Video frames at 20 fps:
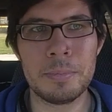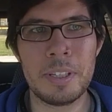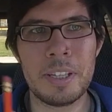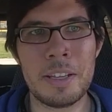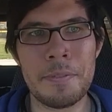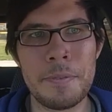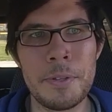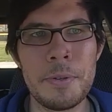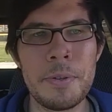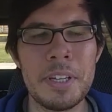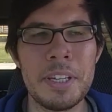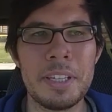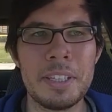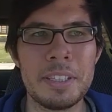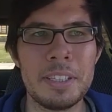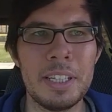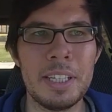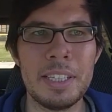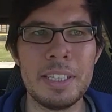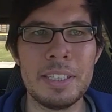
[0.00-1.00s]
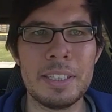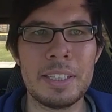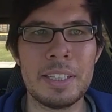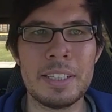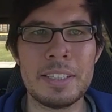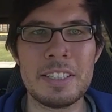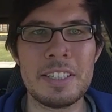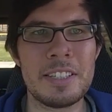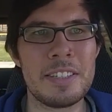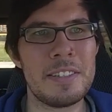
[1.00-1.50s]
If you get a client
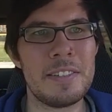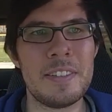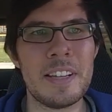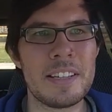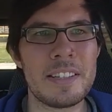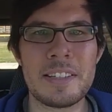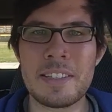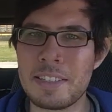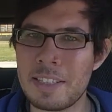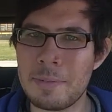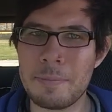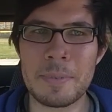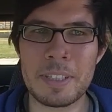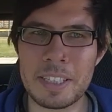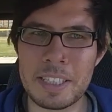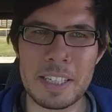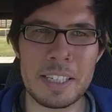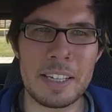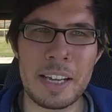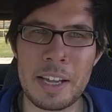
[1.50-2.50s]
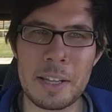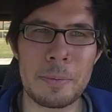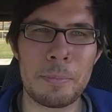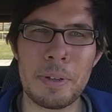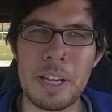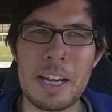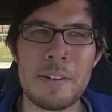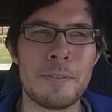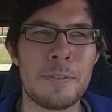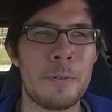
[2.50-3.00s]
that just doesn't seem to get how the
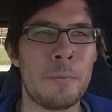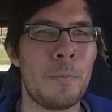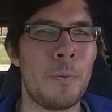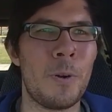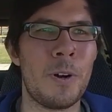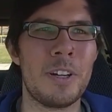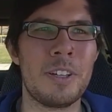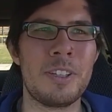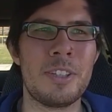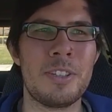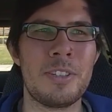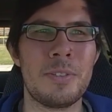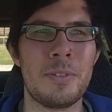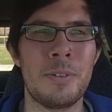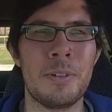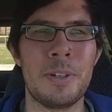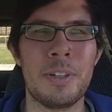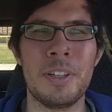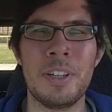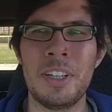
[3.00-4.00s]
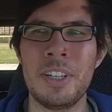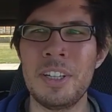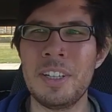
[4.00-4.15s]
platform works, or